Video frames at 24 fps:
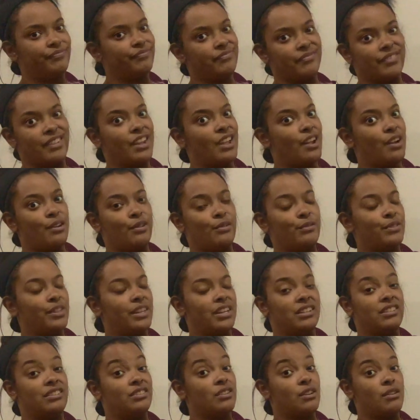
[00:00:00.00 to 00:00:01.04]
No,
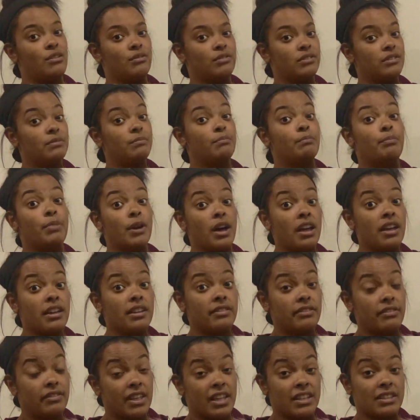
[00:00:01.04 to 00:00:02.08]
they don't. But
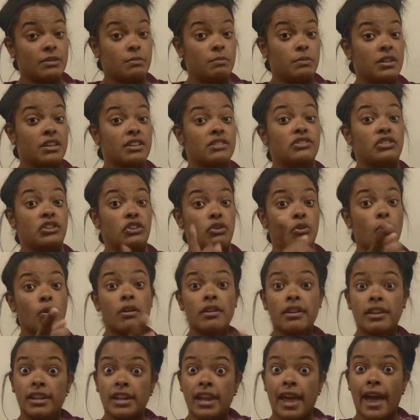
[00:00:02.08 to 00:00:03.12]
that's because you're
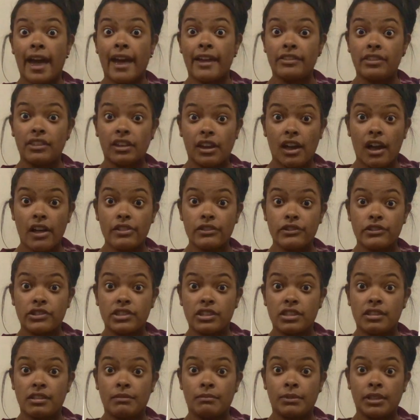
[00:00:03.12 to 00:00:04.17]
going to add the colors to
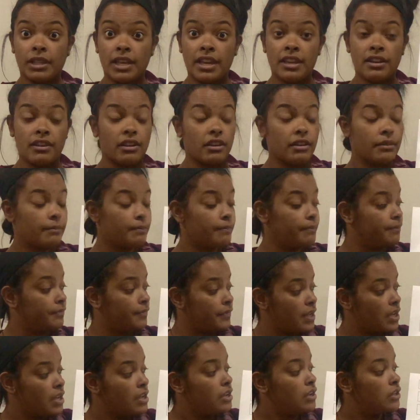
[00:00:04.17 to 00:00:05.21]
them later.
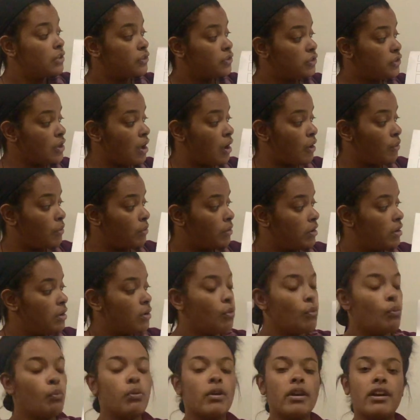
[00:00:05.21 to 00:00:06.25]
So
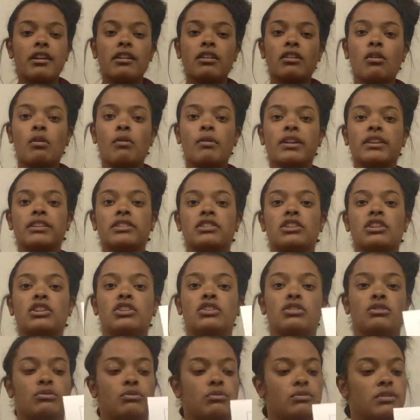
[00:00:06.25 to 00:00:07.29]
we're going to
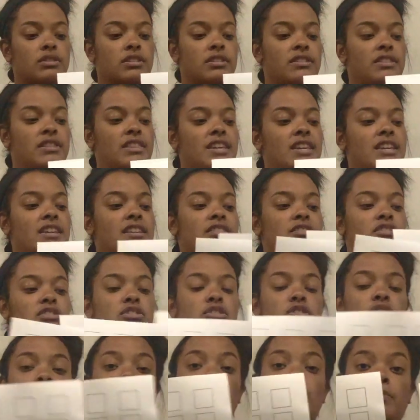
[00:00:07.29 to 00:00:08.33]
use these
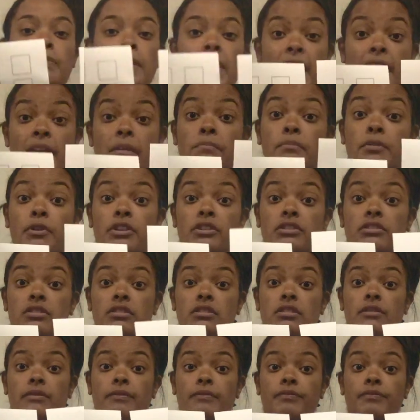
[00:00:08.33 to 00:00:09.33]
2 papers